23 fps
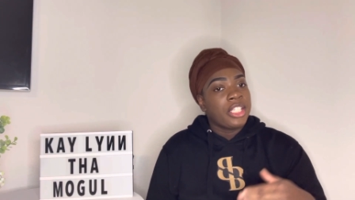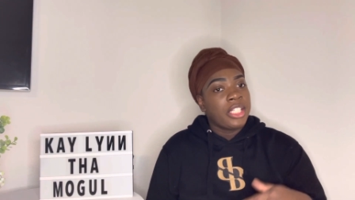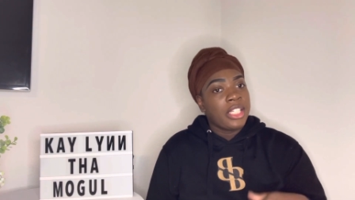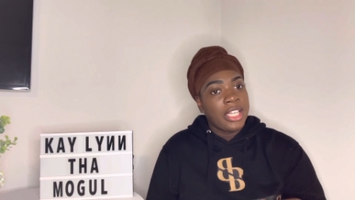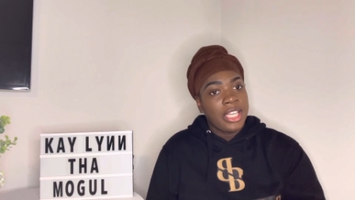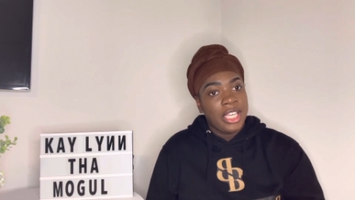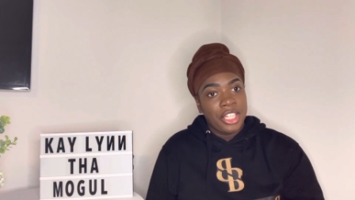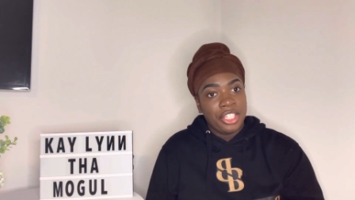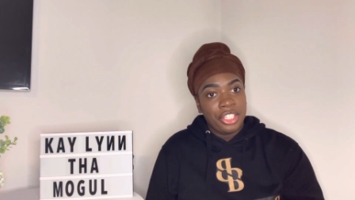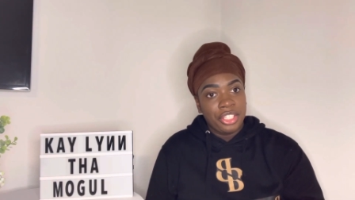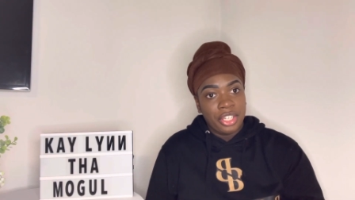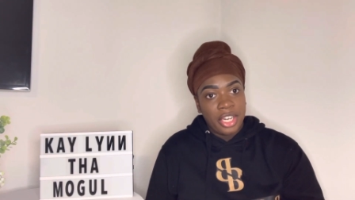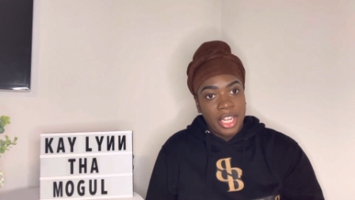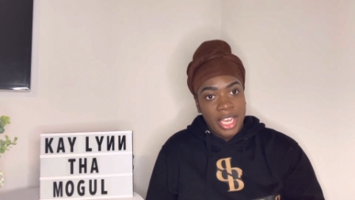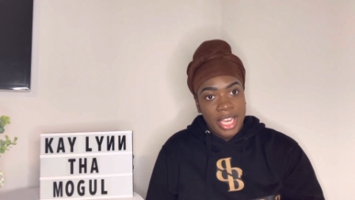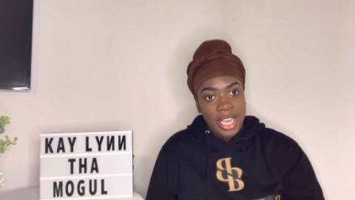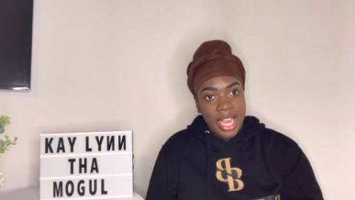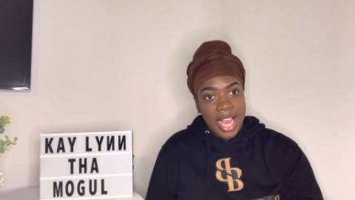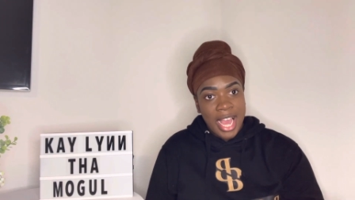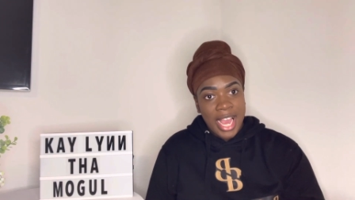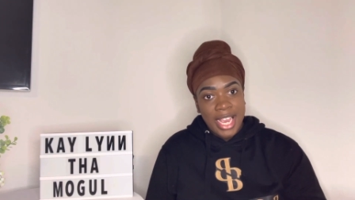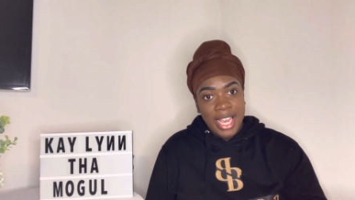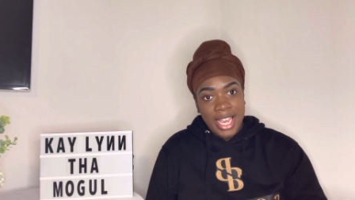to get your
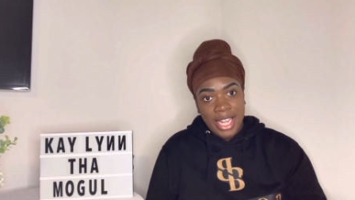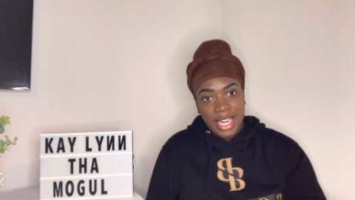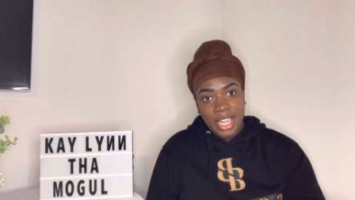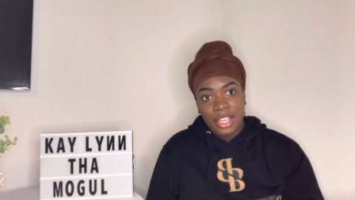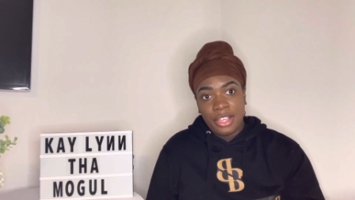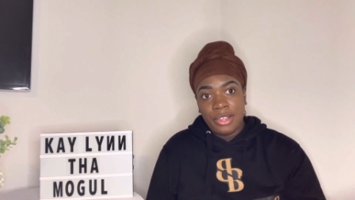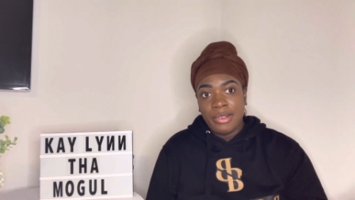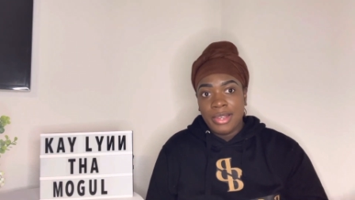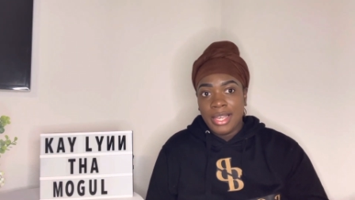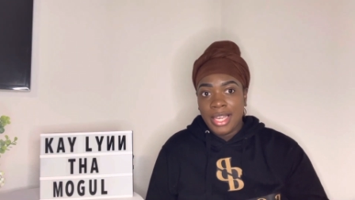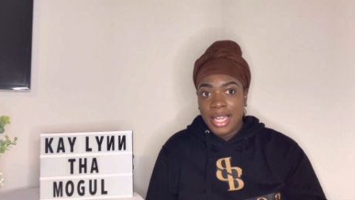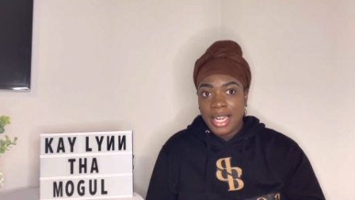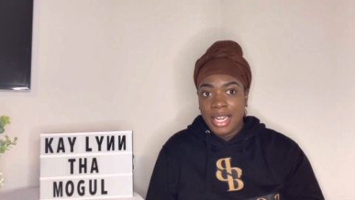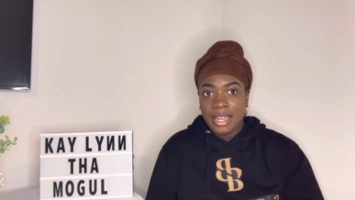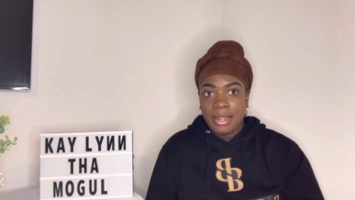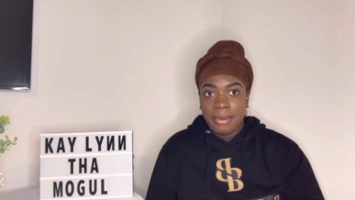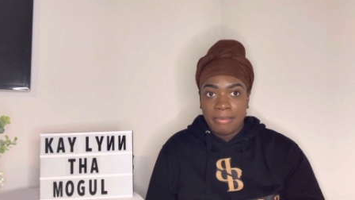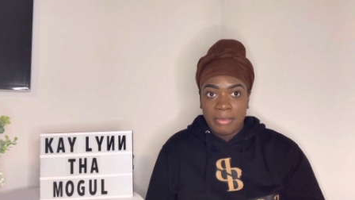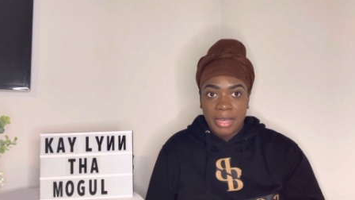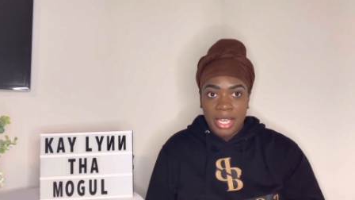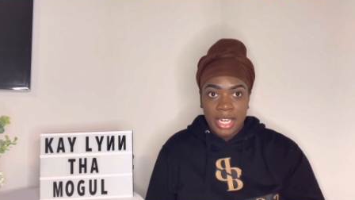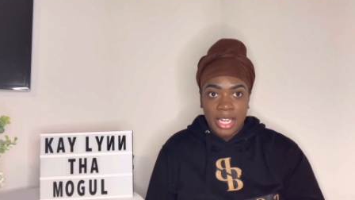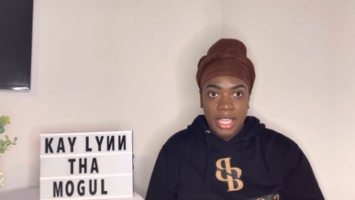EIN and you get it
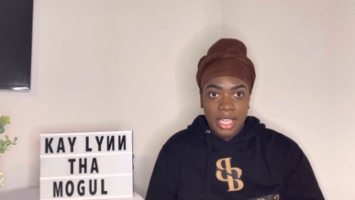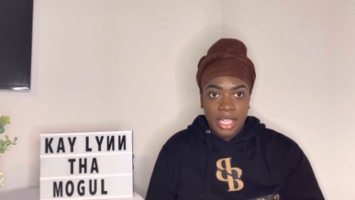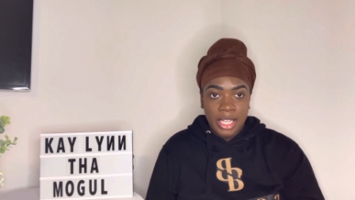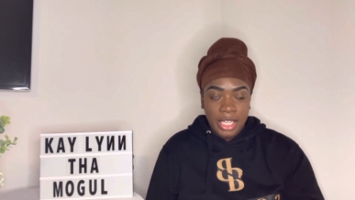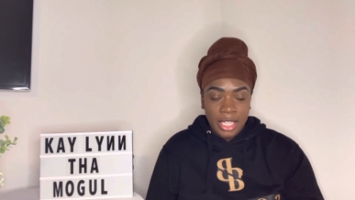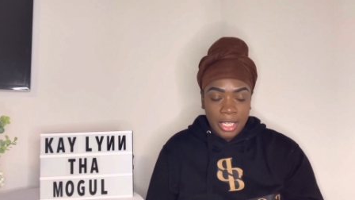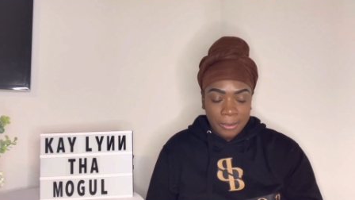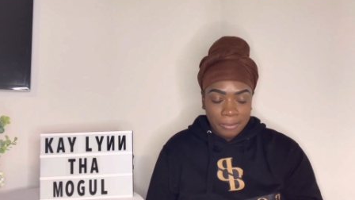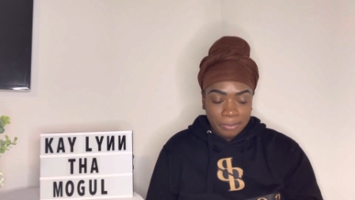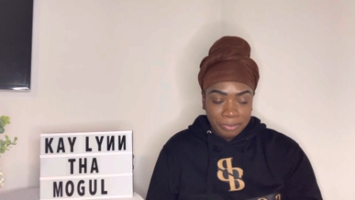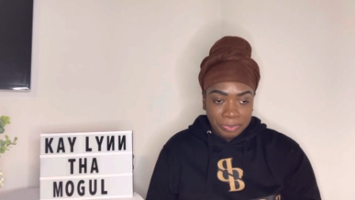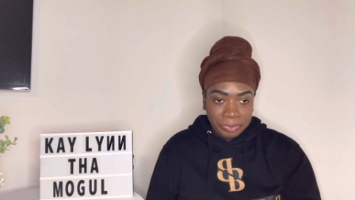immediately.